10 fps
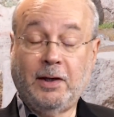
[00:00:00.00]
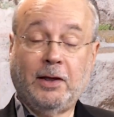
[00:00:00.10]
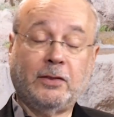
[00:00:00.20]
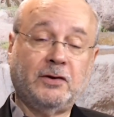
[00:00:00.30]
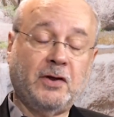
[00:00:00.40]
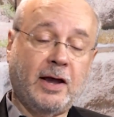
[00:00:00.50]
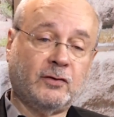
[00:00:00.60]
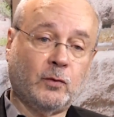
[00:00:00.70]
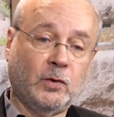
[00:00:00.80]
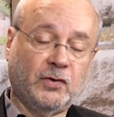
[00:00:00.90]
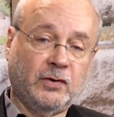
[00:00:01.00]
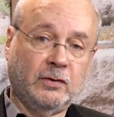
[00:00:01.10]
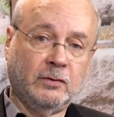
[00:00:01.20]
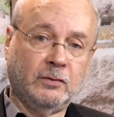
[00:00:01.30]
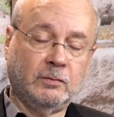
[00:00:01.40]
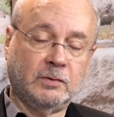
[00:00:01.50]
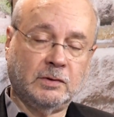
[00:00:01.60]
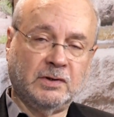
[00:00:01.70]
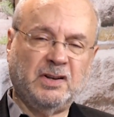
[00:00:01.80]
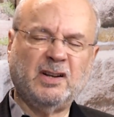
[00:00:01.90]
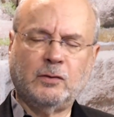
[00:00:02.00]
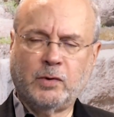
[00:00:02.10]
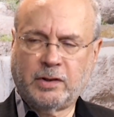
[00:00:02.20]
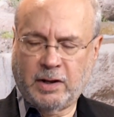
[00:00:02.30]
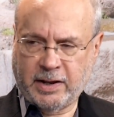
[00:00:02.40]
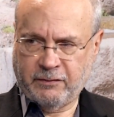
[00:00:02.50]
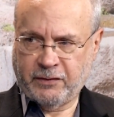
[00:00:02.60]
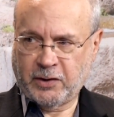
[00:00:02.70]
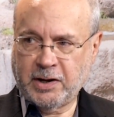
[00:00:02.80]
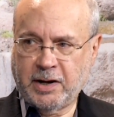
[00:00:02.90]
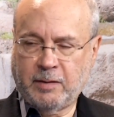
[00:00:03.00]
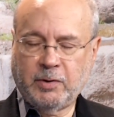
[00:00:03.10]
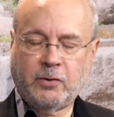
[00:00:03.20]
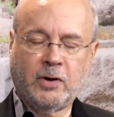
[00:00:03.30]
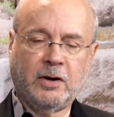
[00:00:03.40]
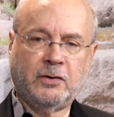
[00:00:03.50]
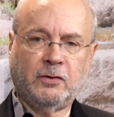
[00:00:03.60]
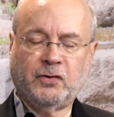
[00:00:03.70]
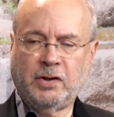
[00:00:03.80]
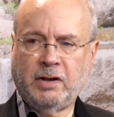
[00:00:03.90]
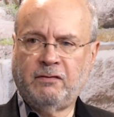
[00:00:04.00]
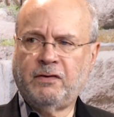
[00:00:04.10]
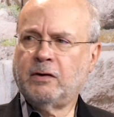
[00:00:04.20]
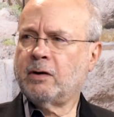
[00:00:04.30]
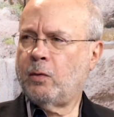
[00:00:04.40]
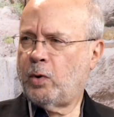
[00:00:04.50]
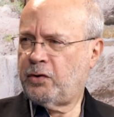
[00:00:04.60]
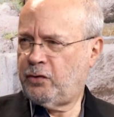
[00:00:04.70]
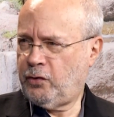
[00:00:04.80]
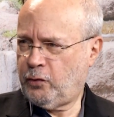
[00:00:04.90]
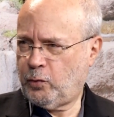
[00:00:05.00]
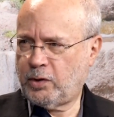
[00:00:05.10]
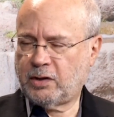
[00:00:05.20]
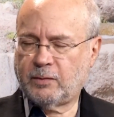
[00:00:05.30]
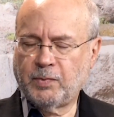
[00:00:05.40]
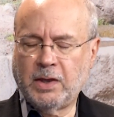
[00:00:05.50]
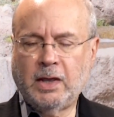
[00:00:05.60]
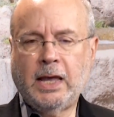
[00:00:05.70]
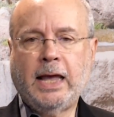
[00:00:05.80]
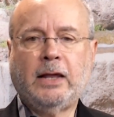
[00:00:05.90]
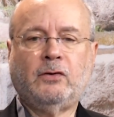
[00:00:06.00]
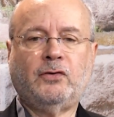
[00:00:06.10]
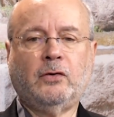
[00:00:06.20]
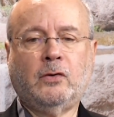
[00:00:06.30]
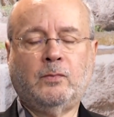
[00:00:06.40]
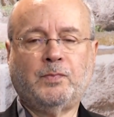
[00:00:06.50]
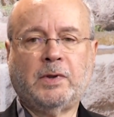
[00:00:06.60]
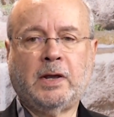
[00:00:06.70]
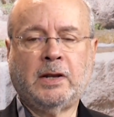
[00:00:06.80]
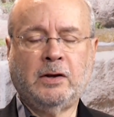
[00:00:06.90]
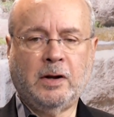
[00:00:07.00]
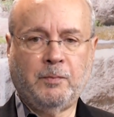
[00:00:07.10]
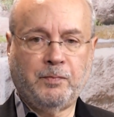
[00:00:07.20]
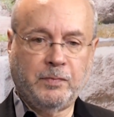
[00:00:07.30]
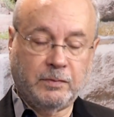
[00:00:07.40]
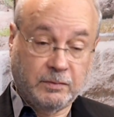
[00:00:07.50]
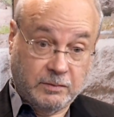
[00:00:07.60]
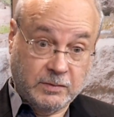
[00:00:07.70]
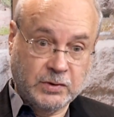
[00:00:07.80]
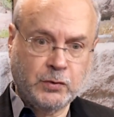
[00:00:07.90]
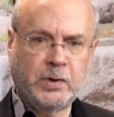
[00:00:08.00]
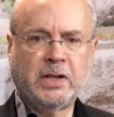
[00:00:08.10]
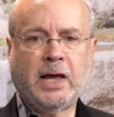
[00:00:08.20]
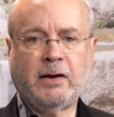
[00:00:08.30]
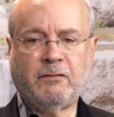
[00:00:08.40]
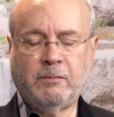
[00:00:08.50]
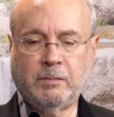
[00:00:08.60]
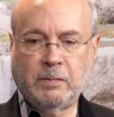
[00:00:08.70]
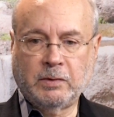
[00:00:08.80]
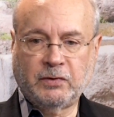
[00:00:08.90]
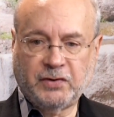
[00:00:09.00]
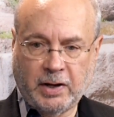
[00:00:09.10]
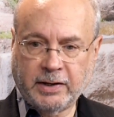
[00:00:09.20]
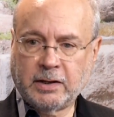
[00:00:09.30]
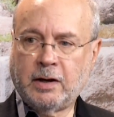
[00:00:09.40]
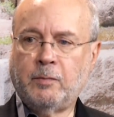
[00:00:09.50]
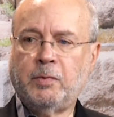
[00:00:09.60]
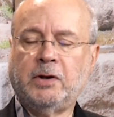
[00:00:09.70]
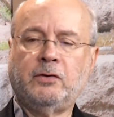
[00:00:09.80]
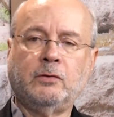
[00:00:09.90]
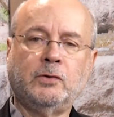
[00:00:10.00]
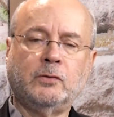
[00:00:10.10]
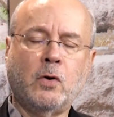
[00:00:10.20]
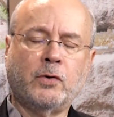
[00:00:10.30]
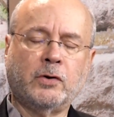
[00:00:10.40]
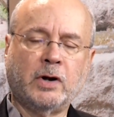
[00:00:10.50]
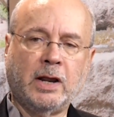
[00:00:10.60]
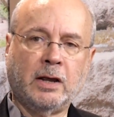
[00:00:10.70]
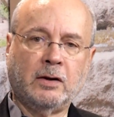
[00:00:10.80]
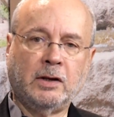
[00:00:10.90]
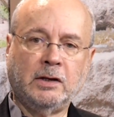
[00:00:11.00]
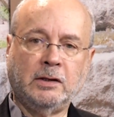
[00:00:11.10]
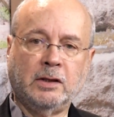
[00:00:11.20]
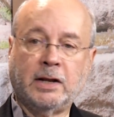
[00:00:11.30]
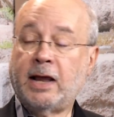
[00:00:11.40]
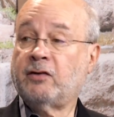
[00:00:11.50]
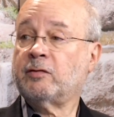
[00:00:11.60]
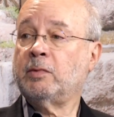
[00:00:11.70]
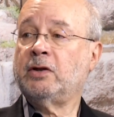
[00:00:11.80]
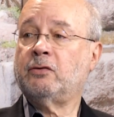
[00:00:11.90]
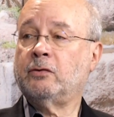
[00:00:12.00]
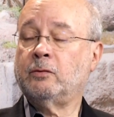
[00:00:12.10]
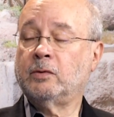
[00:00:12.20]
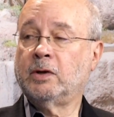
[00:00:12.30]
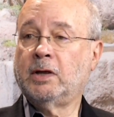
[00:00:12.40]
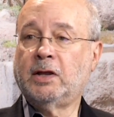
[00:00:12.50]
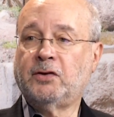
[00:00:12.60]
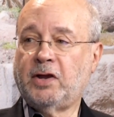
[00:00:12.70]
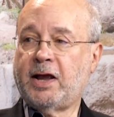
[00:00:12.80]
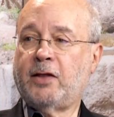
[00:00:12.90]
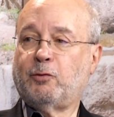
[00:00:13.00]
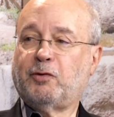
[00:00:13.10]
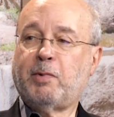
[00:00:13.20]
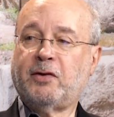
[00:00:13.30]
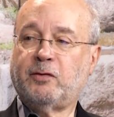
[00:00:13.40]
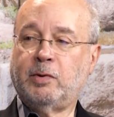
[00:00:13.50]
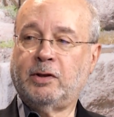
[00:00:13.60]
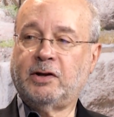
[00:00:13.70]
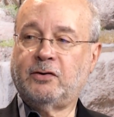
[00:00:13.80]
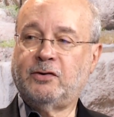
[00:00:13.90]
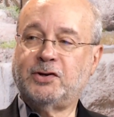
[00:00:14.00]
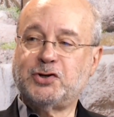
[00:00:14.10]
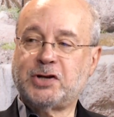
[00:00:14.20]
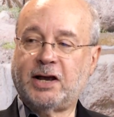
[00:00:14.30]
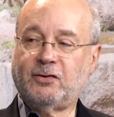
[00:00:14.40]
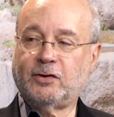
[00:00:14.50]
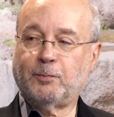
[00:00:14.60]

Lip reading: the task was to deal with a lot of very unhappy creditors and then figure out what to do with it. And so I ended up doing that, selling the company to a new owner, and he then asked me to take on the responsibility to digitize it.